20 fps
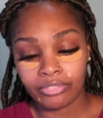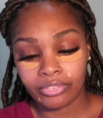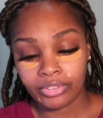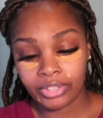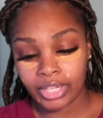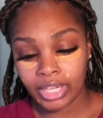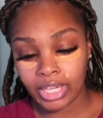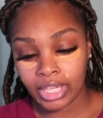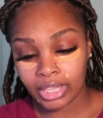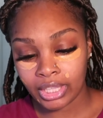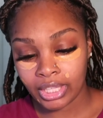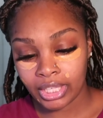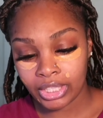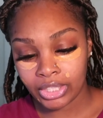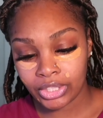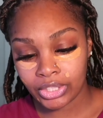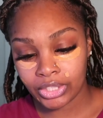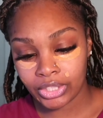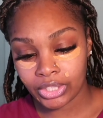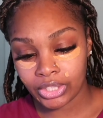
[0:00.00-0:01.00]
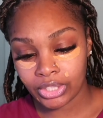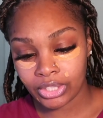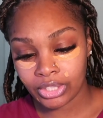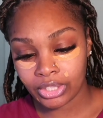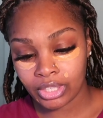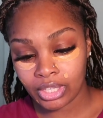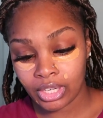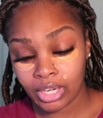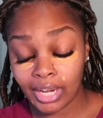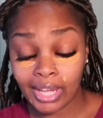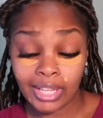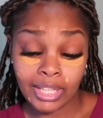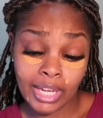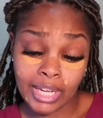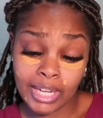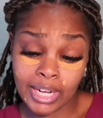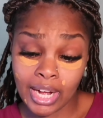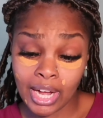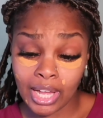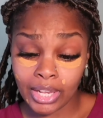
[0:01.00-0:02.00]
a LA
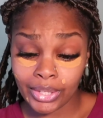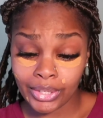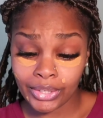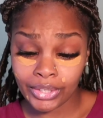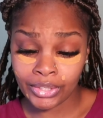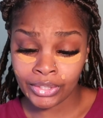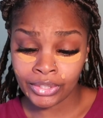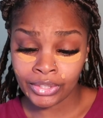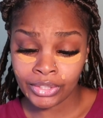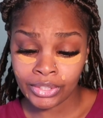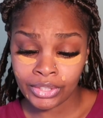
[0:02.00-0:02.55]
Color